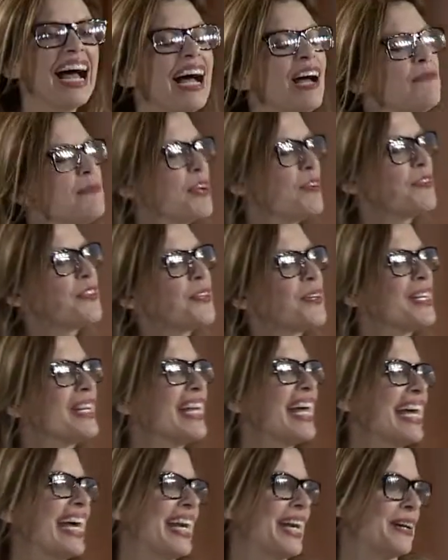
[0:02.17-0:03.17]
I moved to
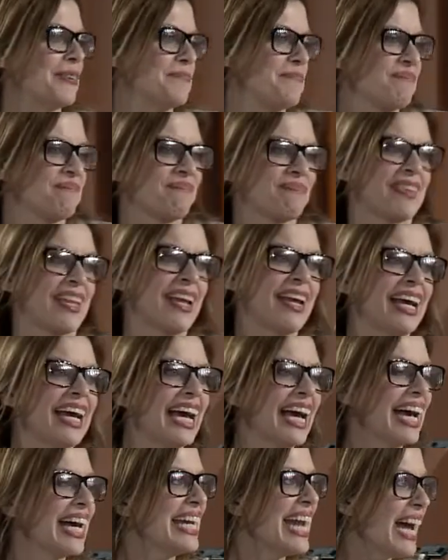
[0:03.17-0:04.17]
Atlanta,
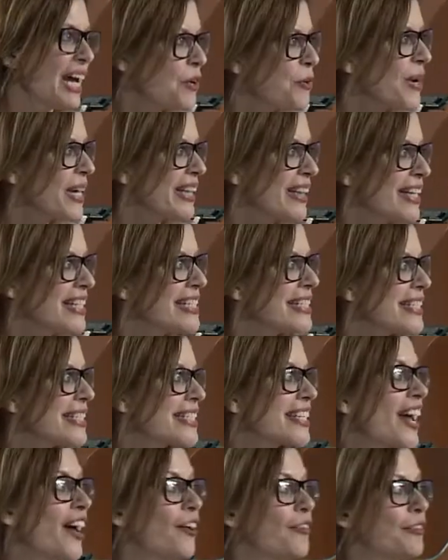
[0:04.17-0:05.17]
and I quickly
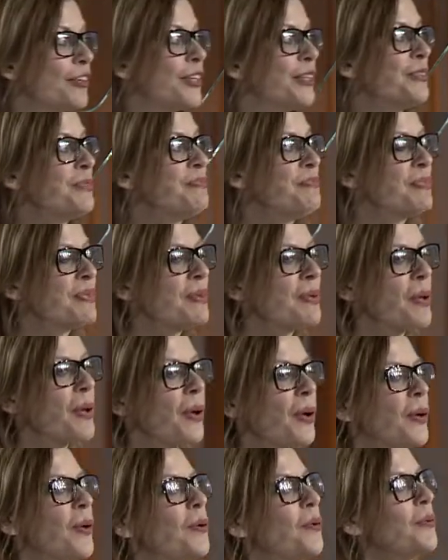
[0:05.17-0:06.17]
discovered
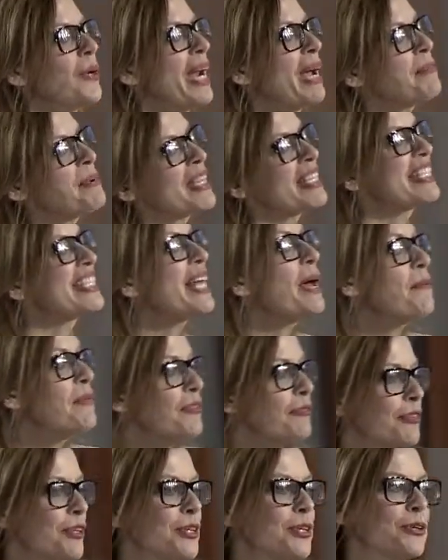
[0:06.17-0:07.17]
what I bet some
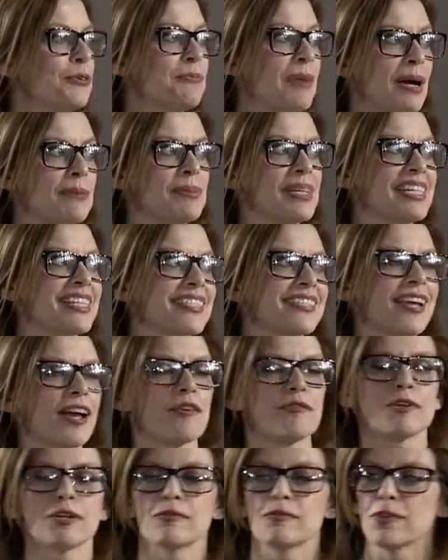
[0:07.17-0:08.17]
of you might be
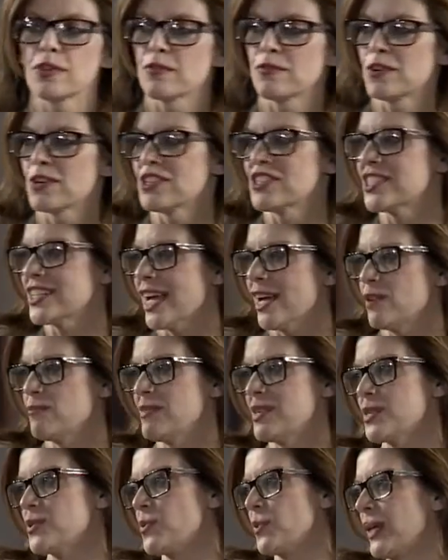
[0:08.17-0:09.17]
discovering for the first time
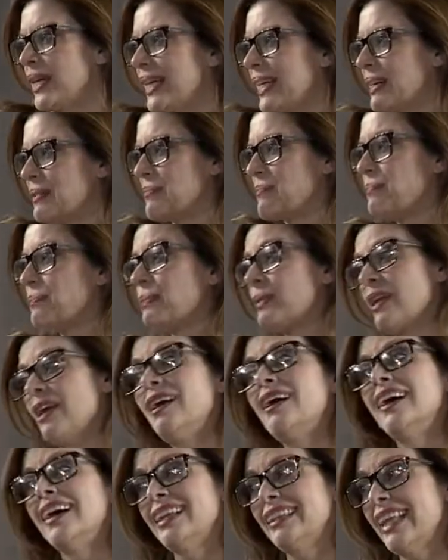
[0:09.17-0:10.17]
this week.
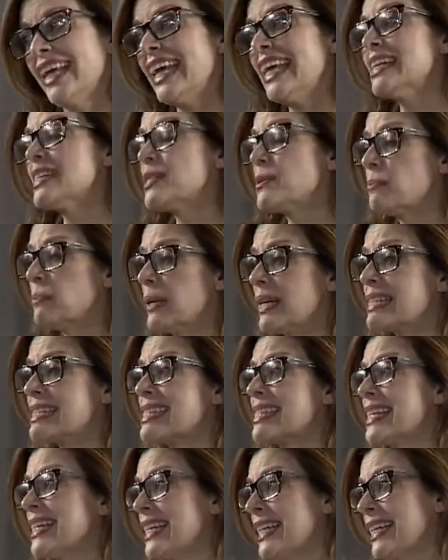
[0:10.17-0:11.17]
Atlanta's a big
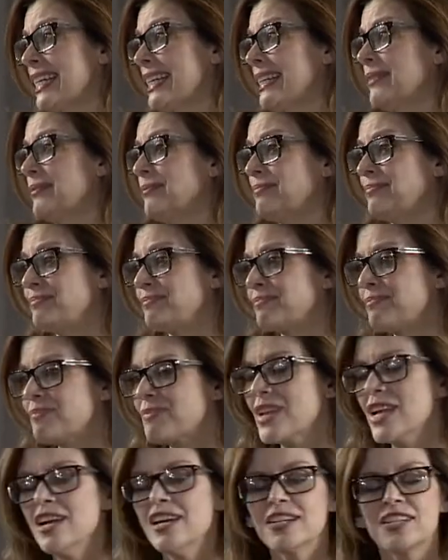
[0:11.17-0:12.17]
city.
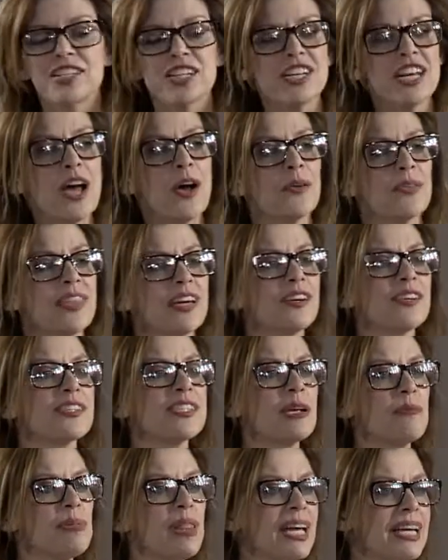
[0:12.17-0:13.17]
Do you know there are
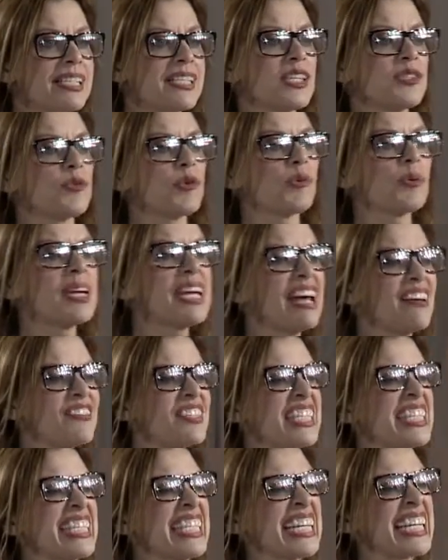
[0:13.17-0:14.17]
some places where we have
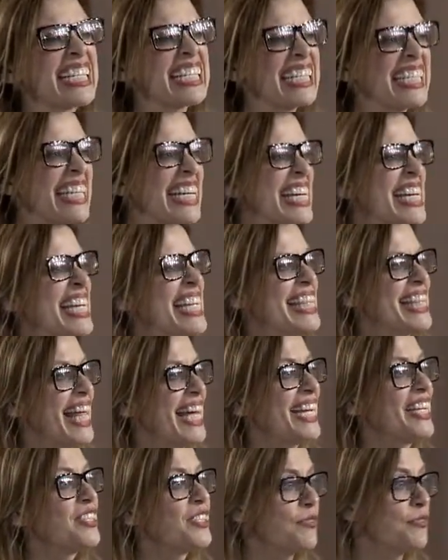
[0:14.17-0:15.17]
16
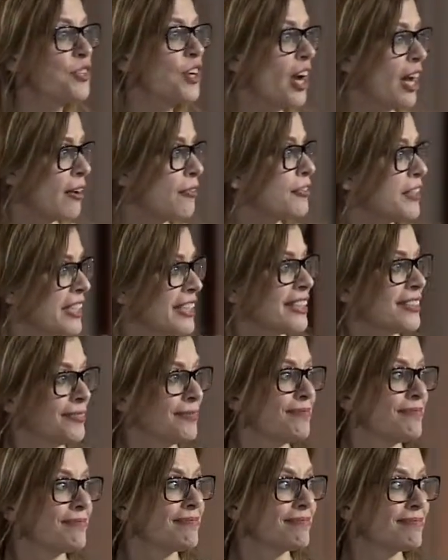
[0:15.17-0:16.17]
lanes of traffic?
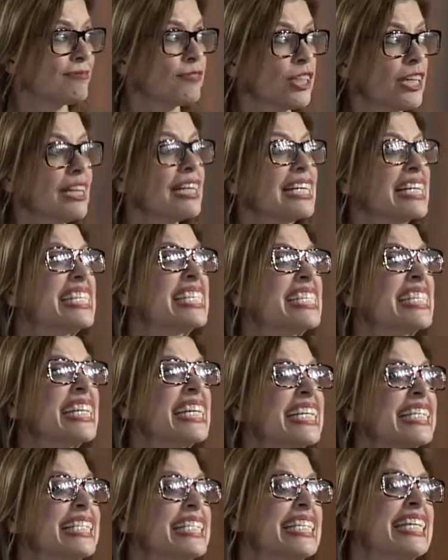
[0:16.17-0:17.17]
Really,
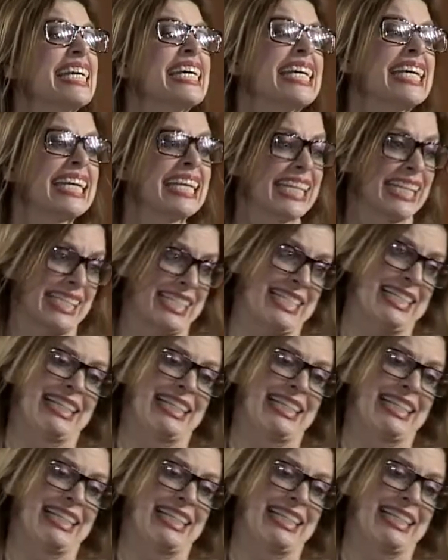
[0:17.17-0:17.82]
16.